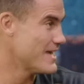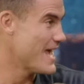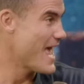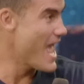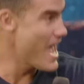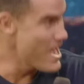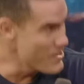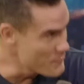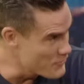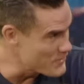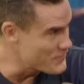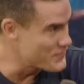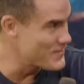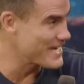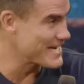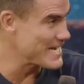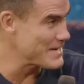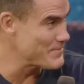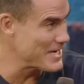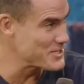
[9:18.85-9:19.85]

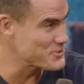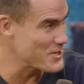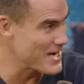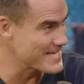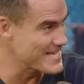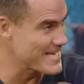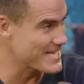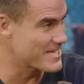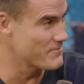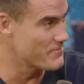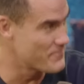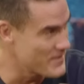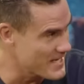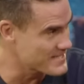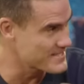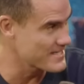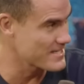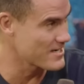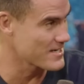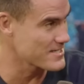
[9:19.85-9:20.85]
Everything. Anybody trying to get
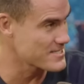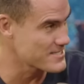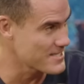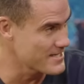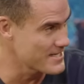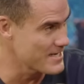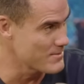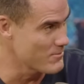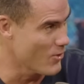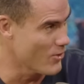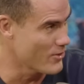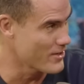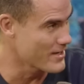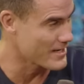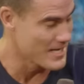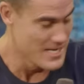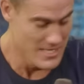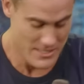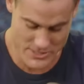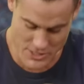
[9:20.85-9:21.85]
convicted on a Sunday
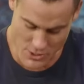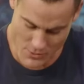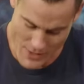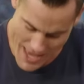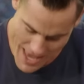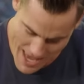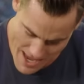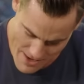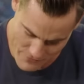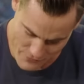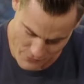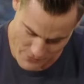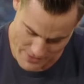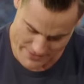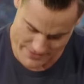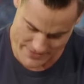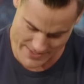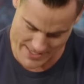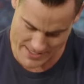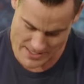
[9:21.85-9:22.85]
morning? Do
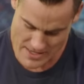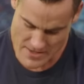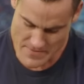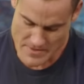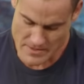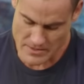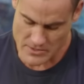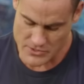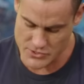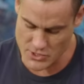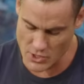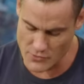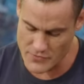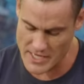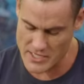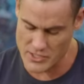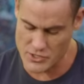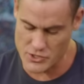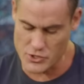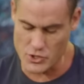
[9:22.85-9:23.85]
everything so
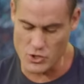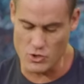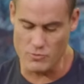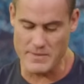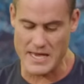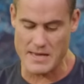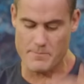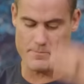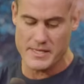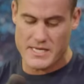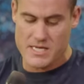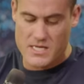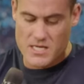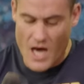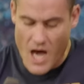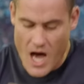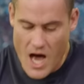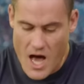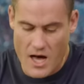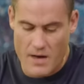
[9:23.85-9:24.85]
that you may
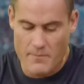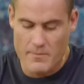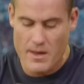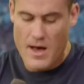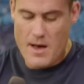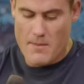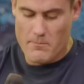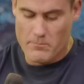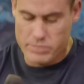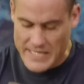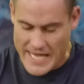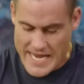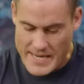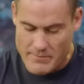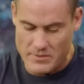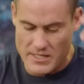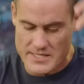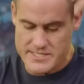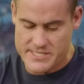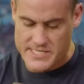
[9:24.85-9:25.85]
become
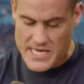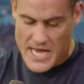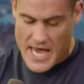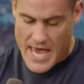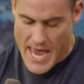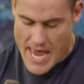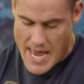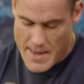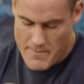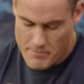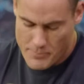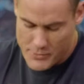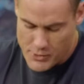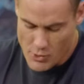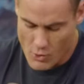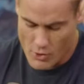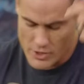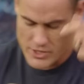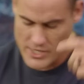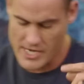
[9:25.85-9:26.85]
blameless and
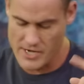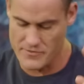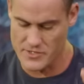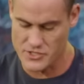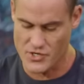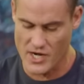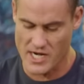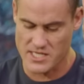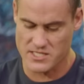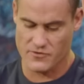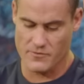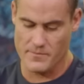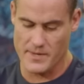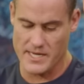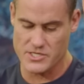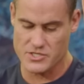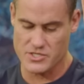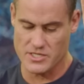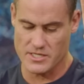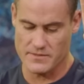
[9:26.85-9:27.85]
pure. You hear the
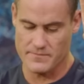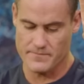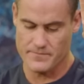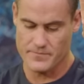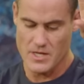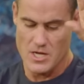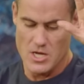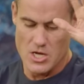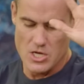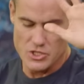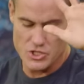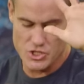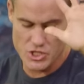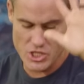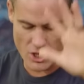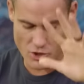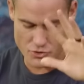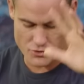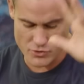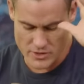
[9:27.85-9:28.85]
transformation.
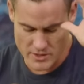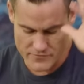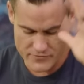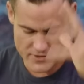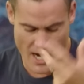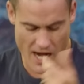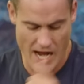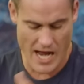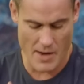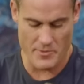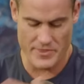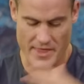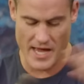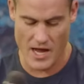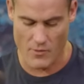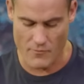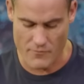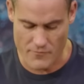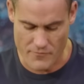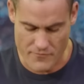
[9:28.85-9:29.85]
Children of God
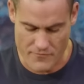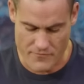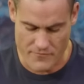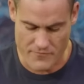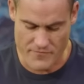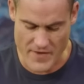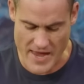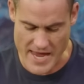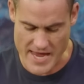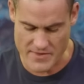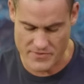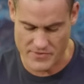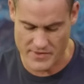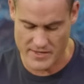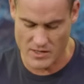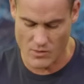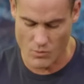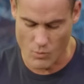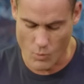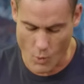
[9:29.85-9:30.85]
without faith
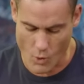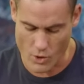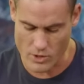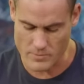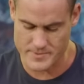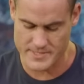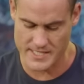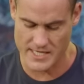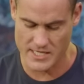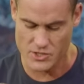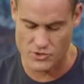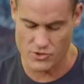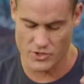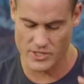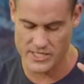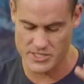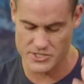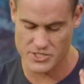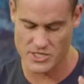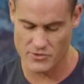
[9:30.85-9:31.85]
in a warped and
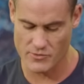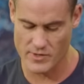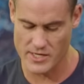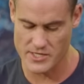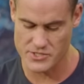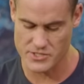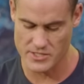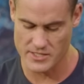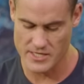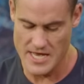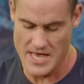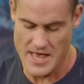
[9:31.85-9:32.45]
crooked generation.